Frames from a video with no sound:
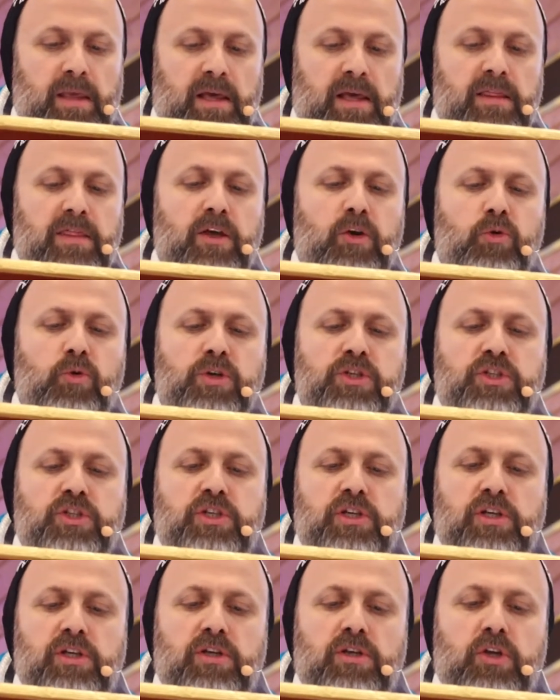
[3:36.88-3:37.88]
And the
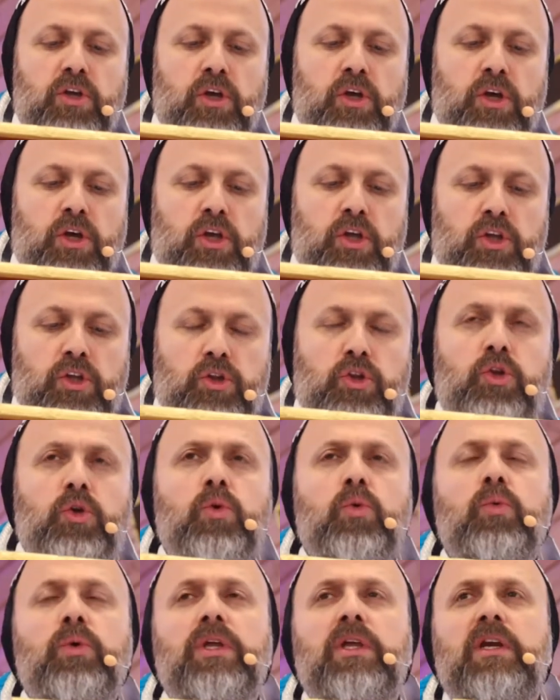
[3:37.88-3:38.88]
question,
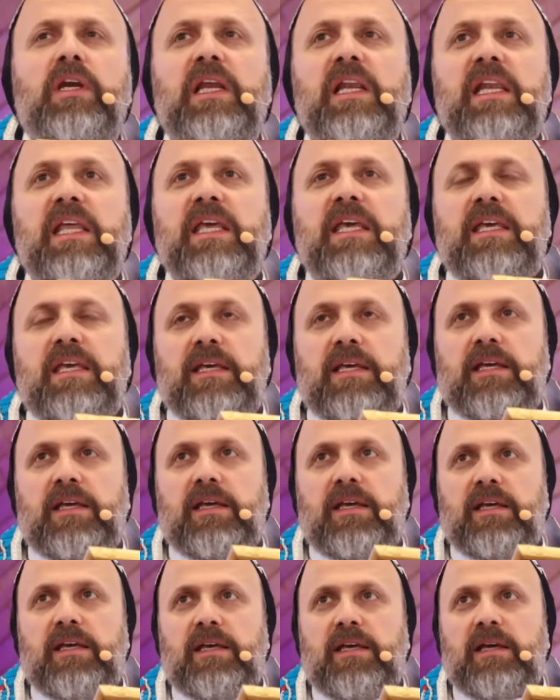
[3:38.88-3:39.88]
do we really,
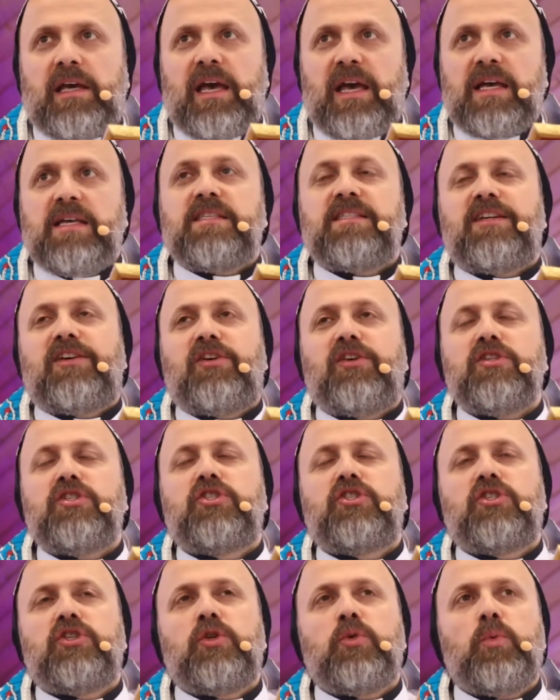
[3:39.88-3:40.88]
as a
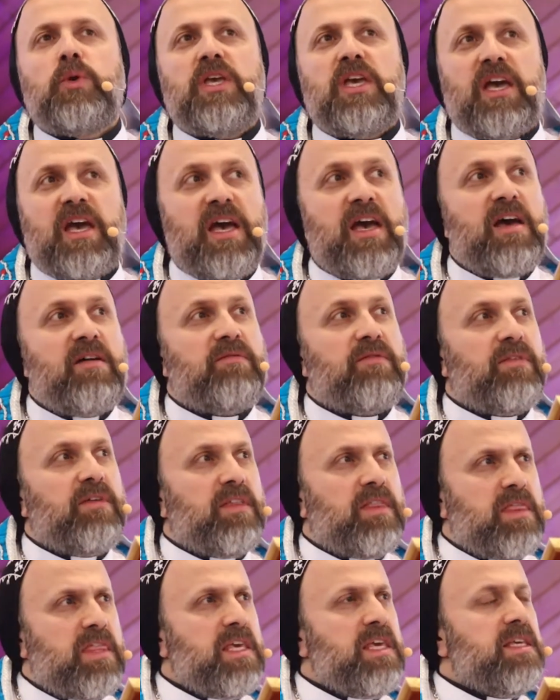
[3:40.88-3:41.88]
Christian, we
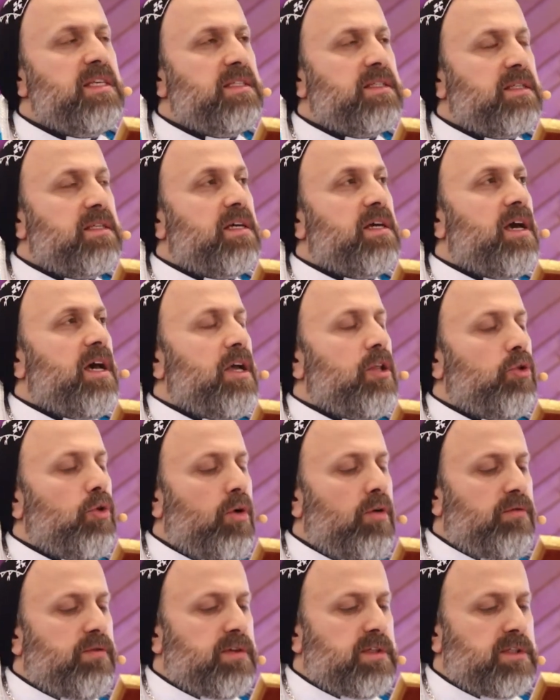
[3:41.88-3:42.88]
have this kind
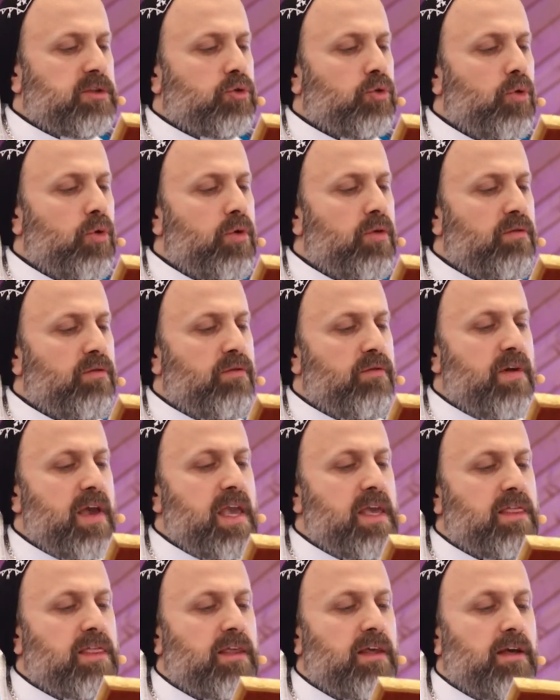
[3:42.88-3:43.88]
of a strong
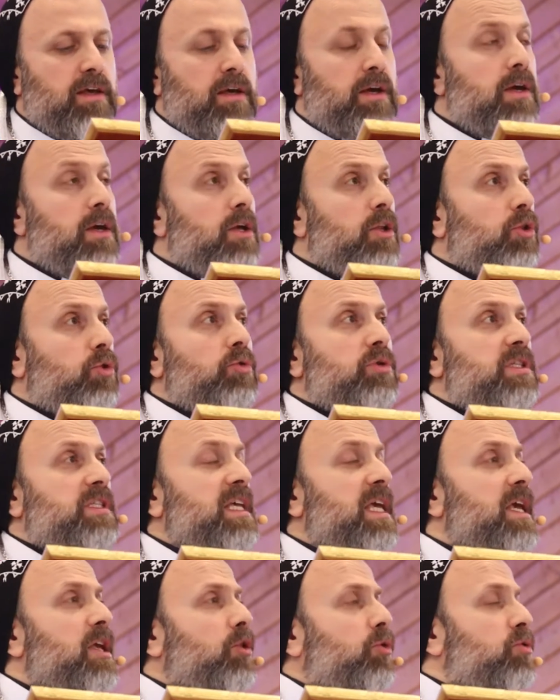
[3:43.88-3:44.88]
faith to
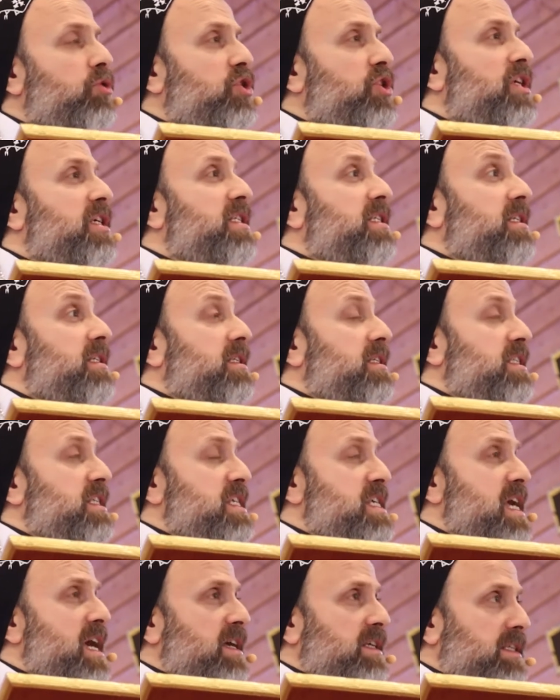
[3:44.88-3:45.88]
say to Jesus
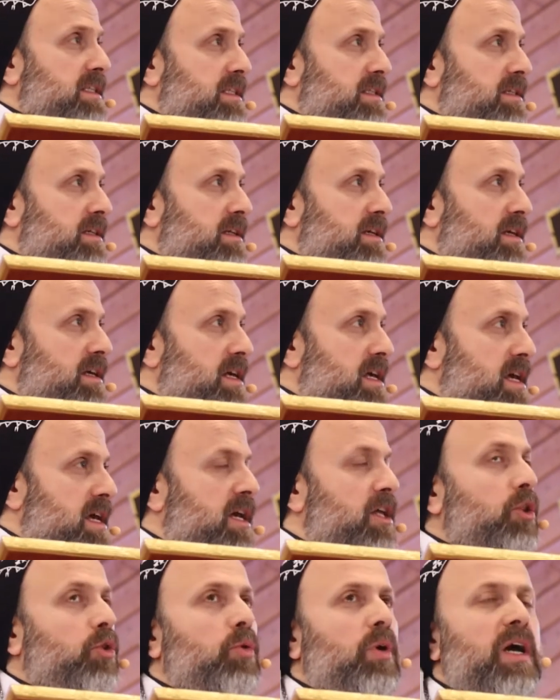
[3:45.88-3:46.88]
yes
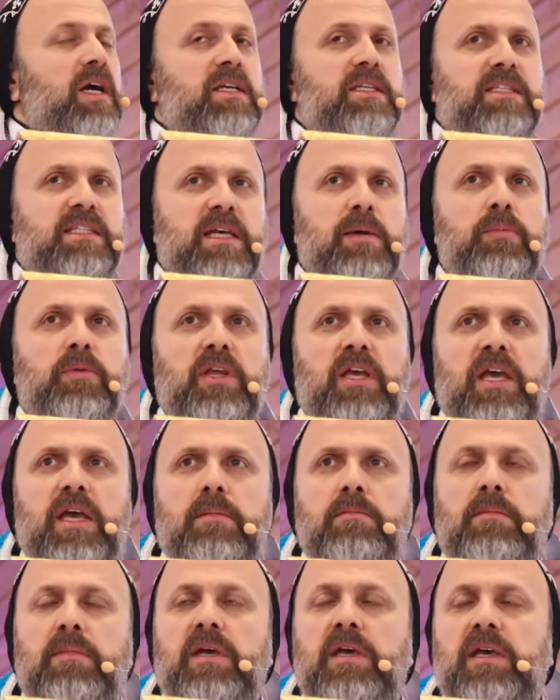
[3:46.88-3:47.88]
and to accept
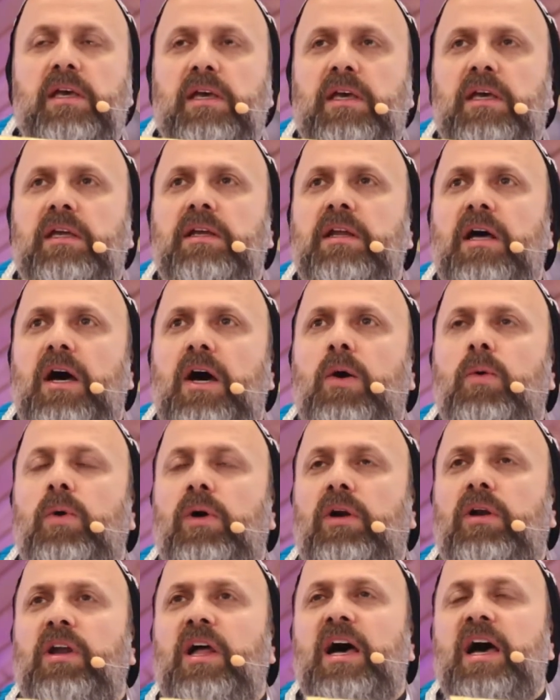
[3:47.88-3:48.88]
him in
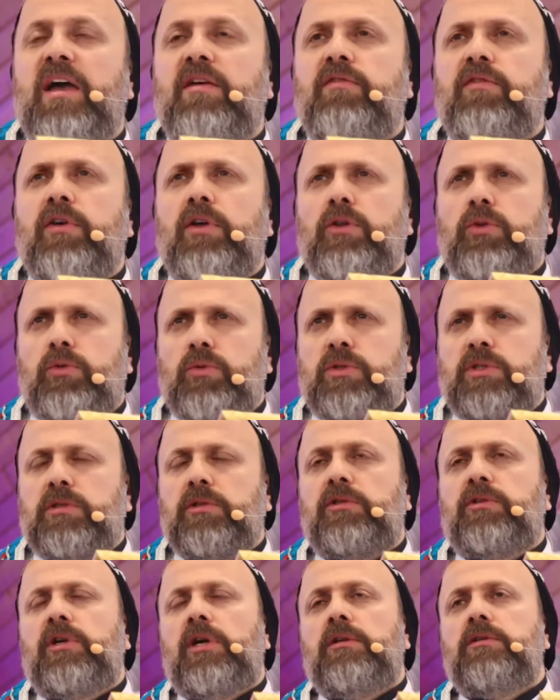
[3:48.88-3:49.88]
our life, to
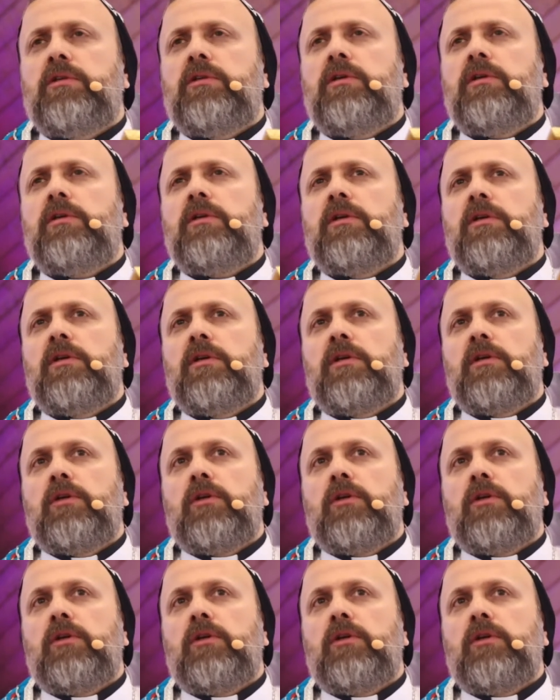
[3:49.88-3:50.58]
surrender